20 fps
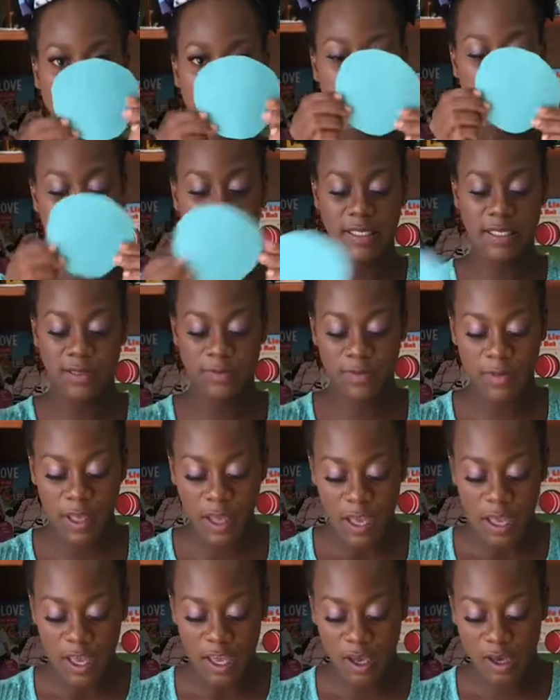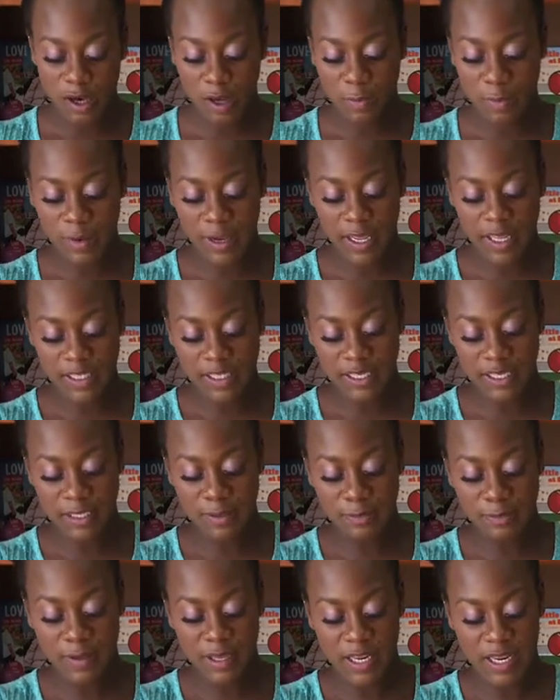this you're gonna place
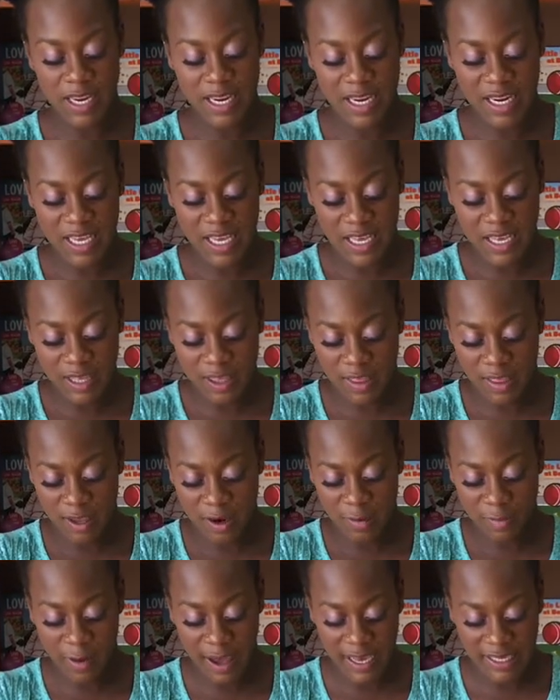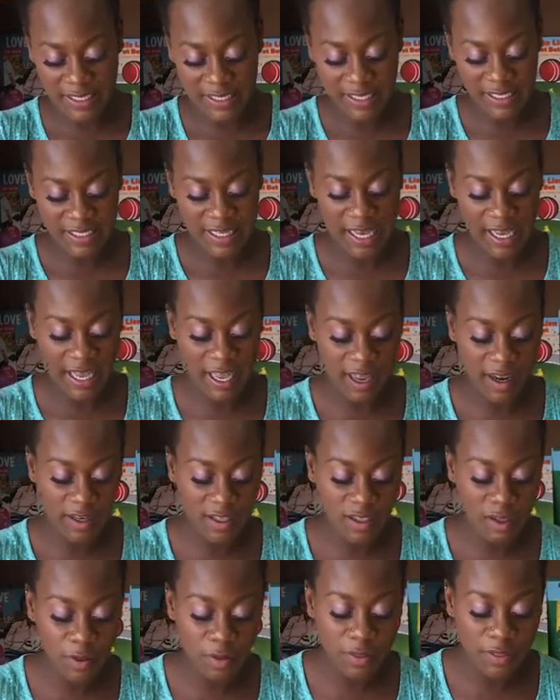it beneath your basket again
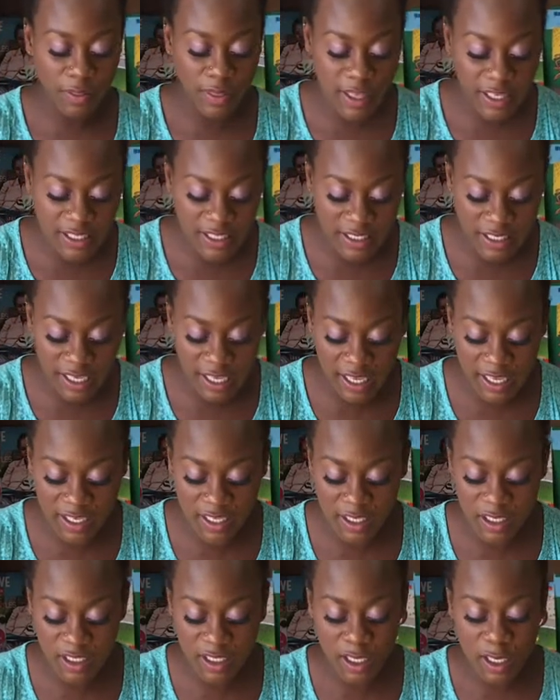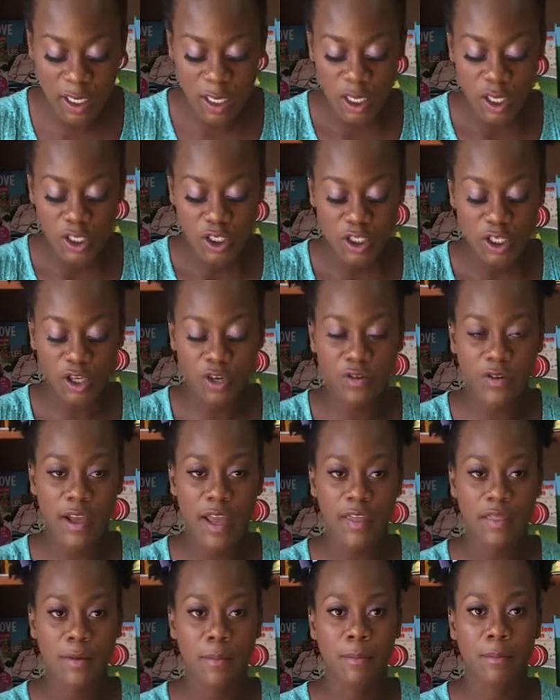so this is to
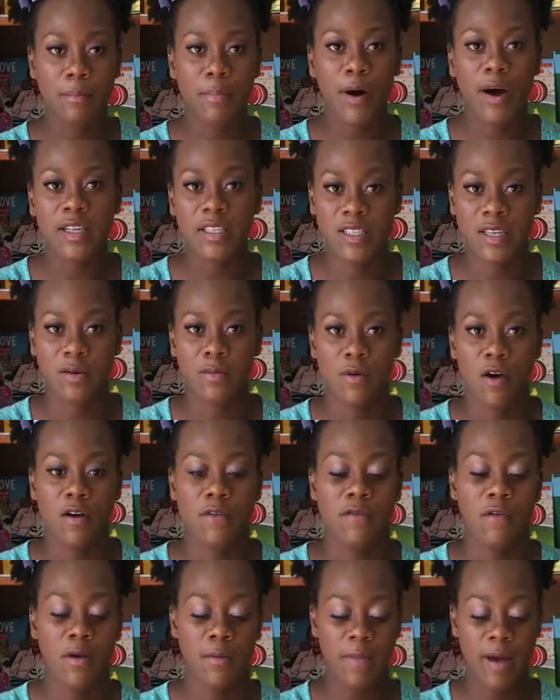create the bottom of our